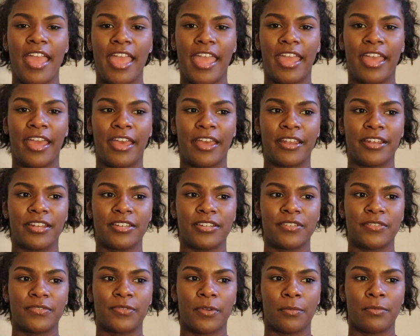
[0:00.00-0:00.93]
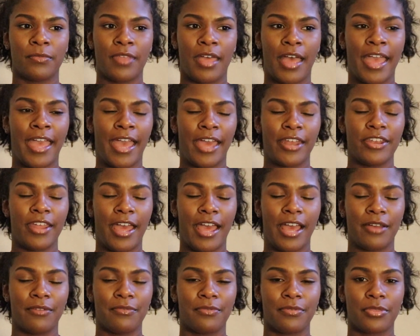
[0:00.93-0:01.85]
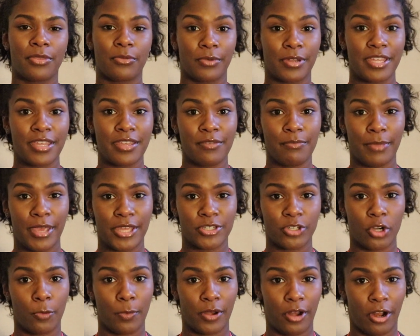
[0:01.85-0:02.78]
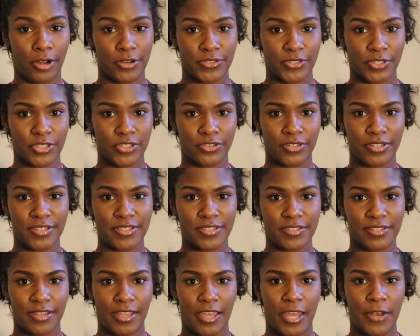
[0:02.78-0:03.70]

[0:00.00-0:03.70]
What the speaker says: and I had to have 3 major open heart surgeries.